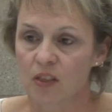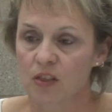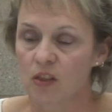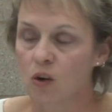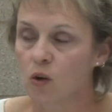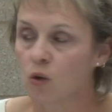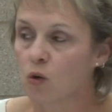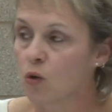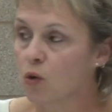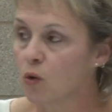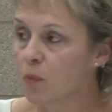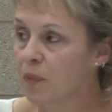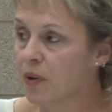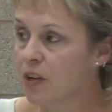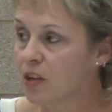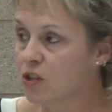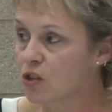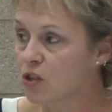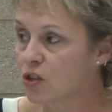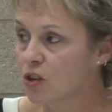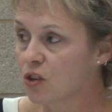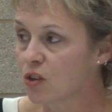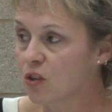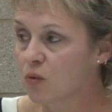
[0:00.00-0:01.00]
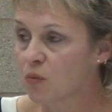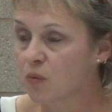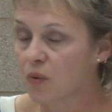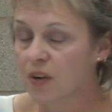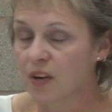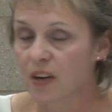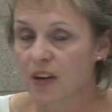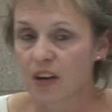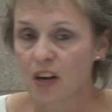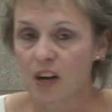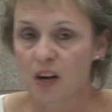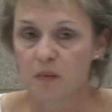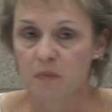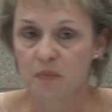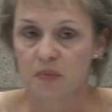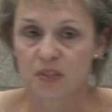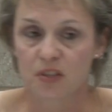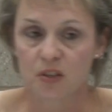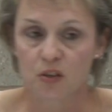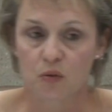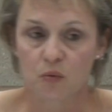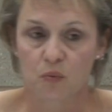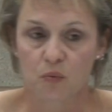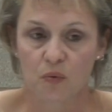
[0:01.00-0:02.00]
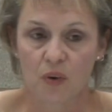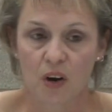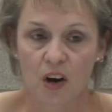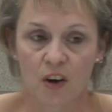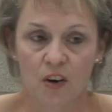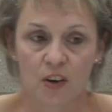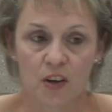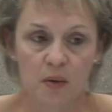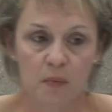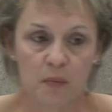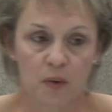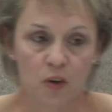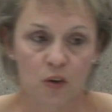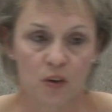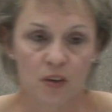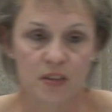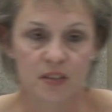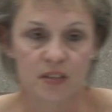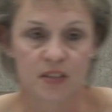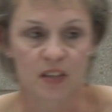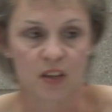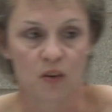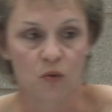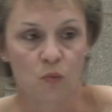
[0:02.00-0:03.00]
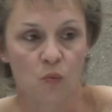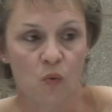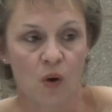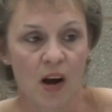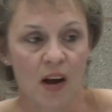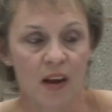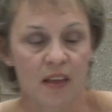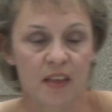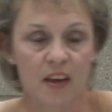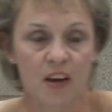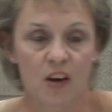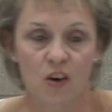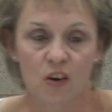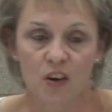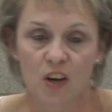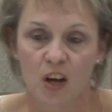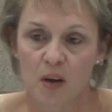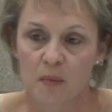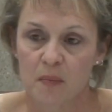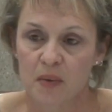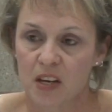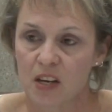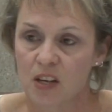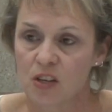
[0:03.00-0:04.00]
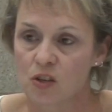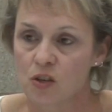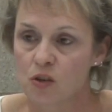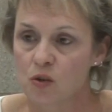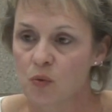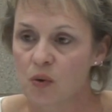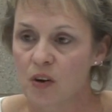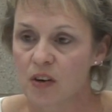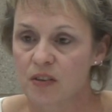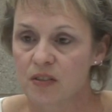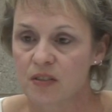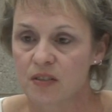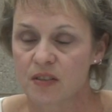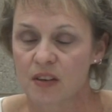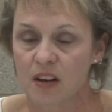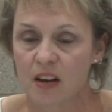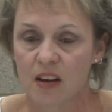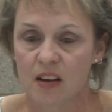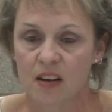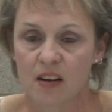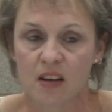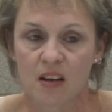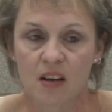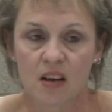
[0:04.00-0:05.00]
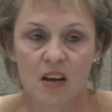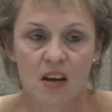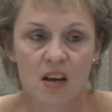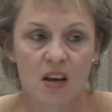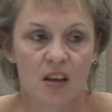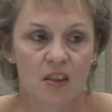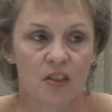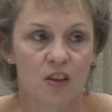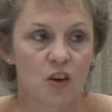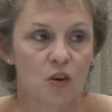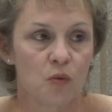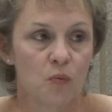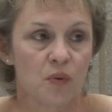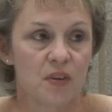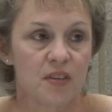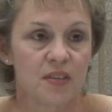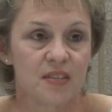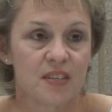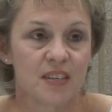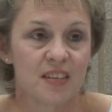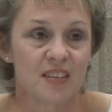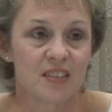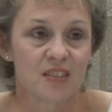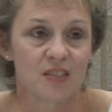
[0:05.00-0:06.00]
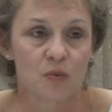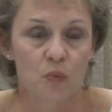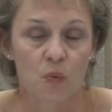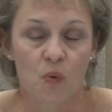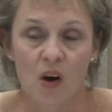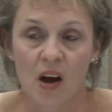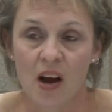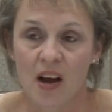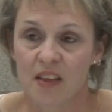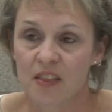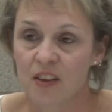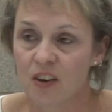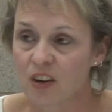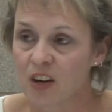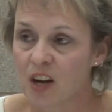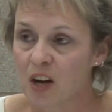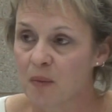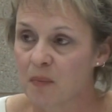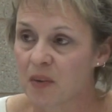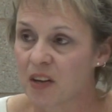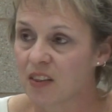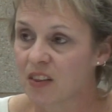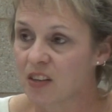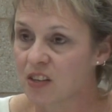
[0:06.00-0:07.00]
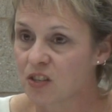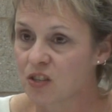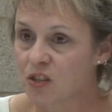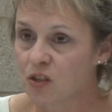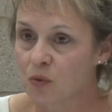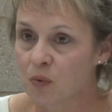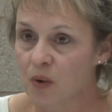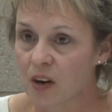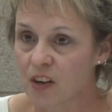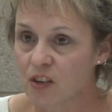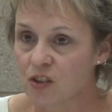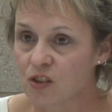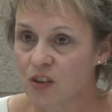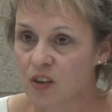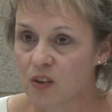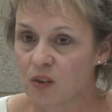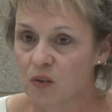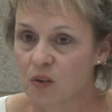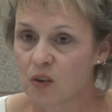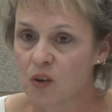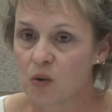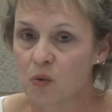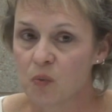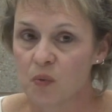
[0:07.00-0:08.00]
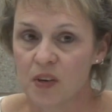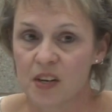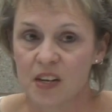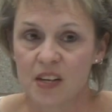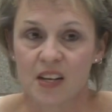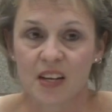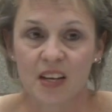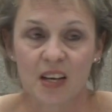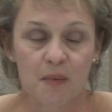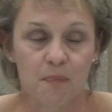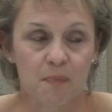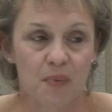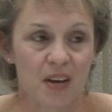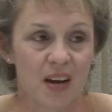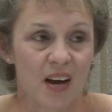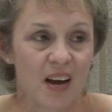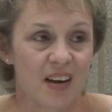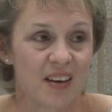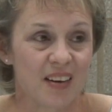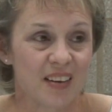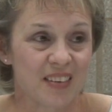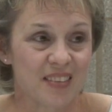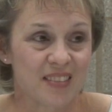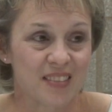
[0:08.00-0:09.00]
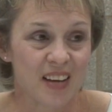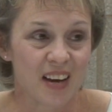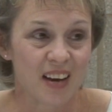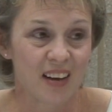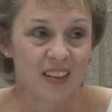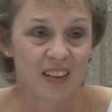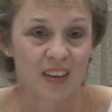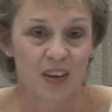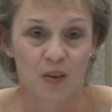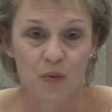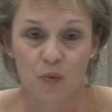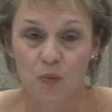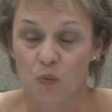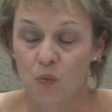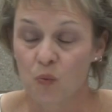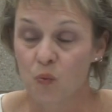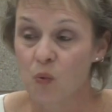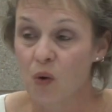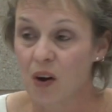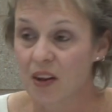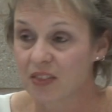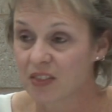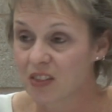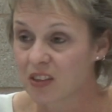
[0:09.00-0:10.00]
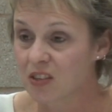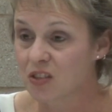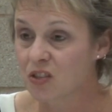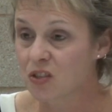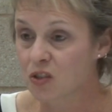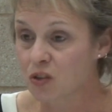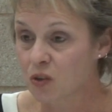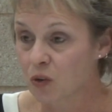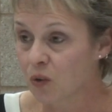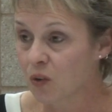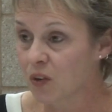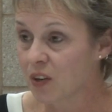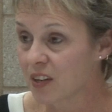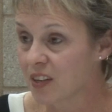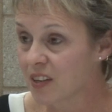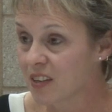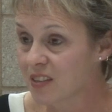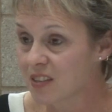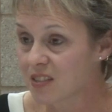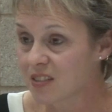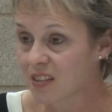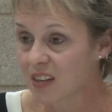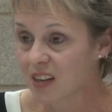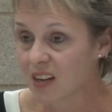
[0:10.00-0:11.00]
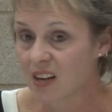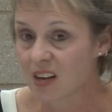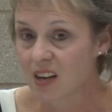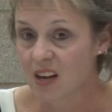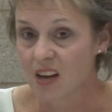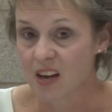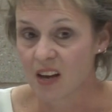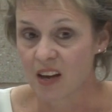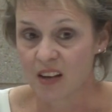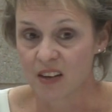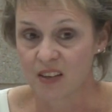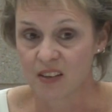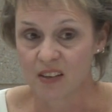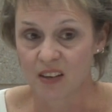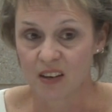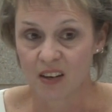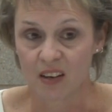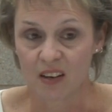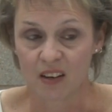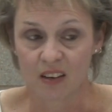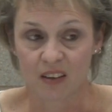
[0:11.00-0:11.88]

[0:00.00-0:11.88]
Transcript: at the whole picture when it comes to our immigrants and why they are coming into our state. There are reasonings why they're coming this direction. We need to get behind exactly what the story is and